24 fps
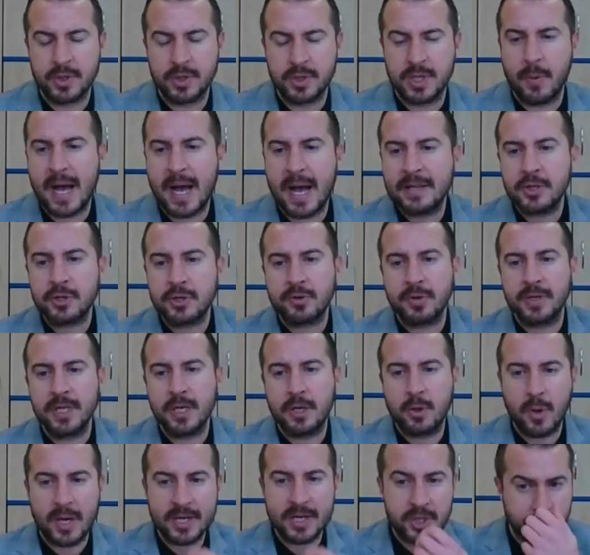So answering
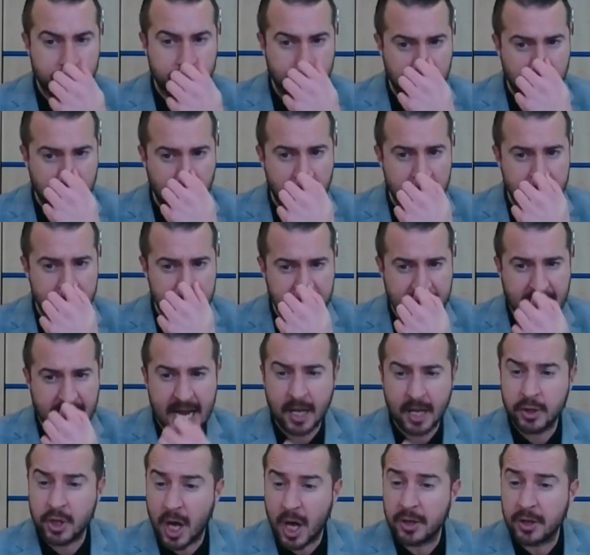your question in regards to
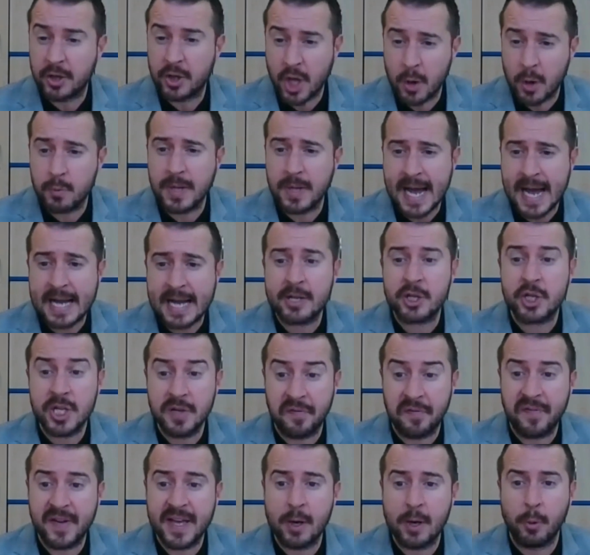that, I don't
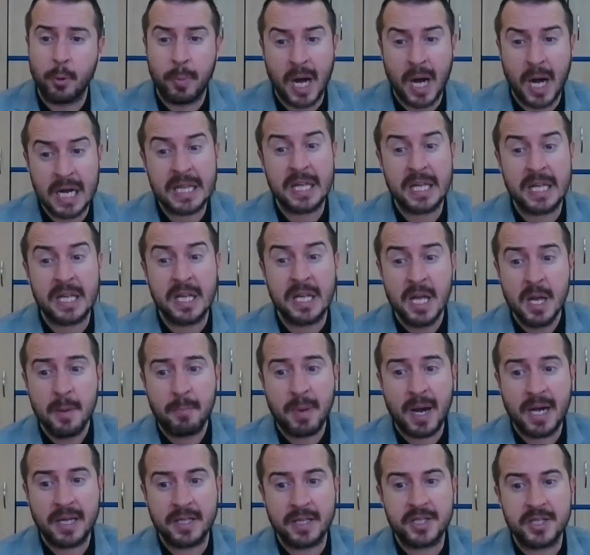actually feel by
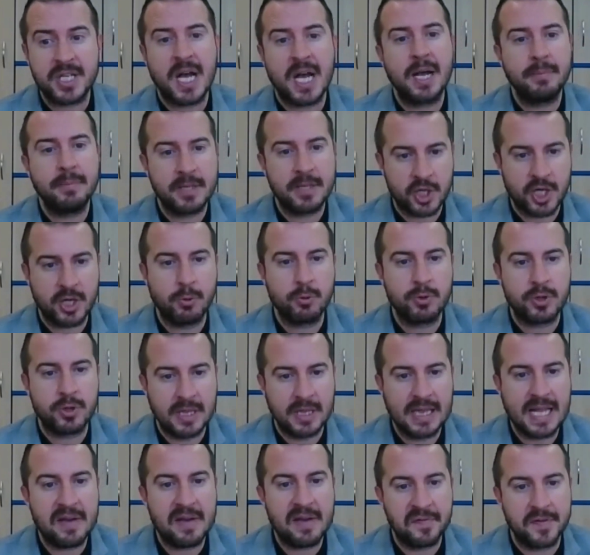the time the
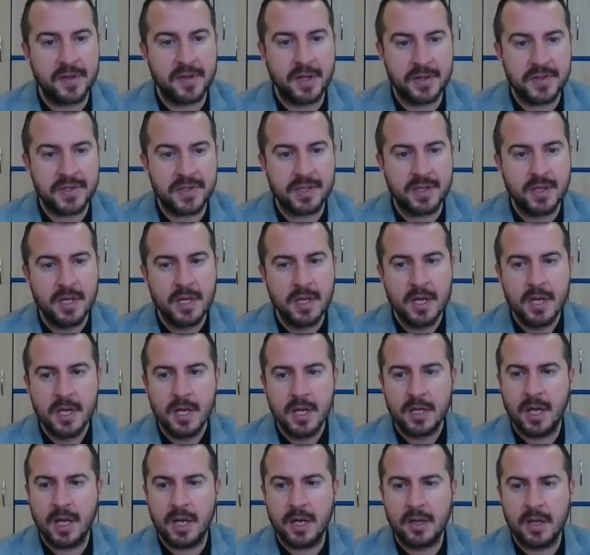children left us
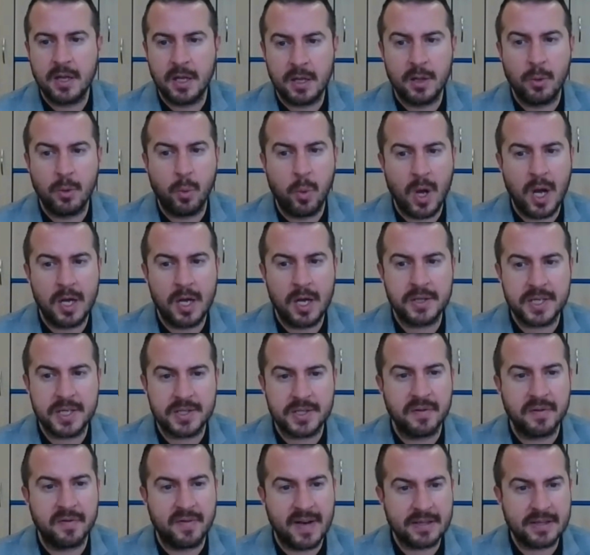that they were
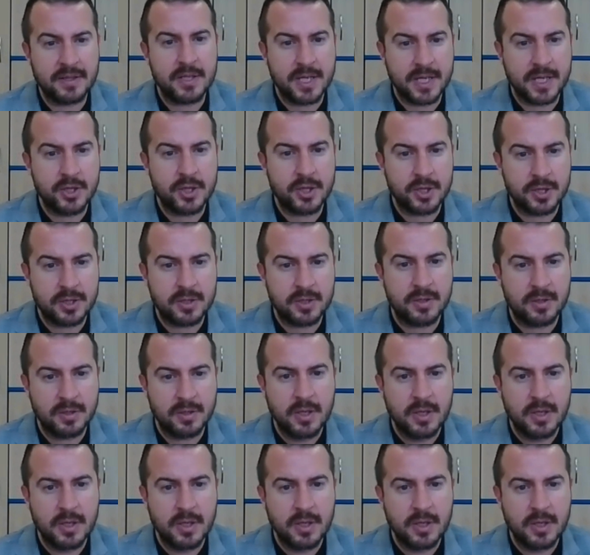disadvantaged.